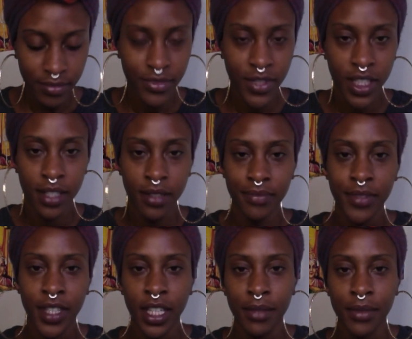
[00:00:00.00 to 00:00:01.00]
Yeah,
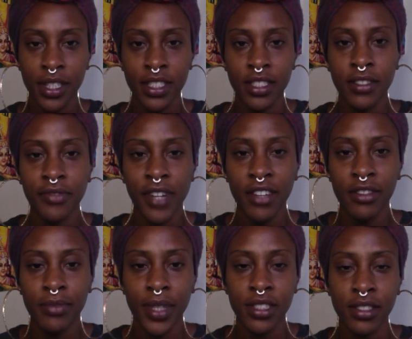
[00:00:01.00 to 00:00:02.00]
because the Five of
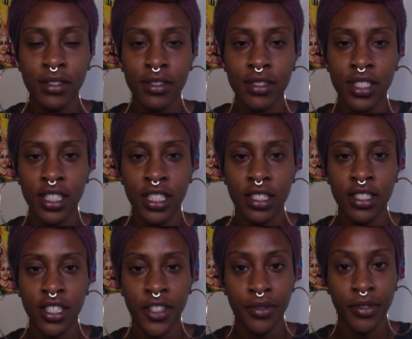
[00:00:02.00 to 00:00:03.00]
Pentacles is
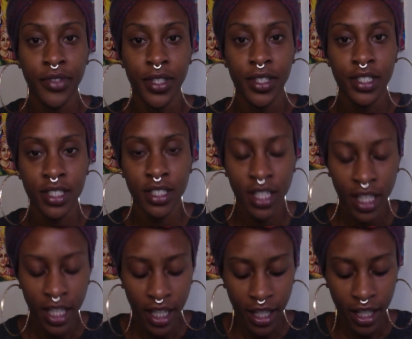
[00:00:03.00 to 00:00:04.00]
in reverse
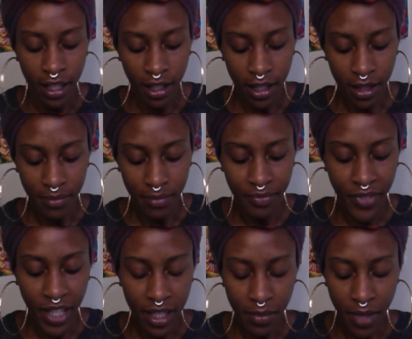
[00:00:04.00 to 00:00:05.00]

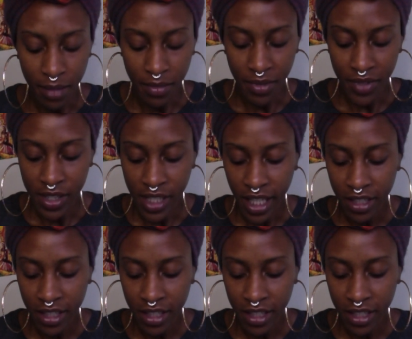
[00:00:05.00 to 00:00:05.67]
at the bottom of the deck.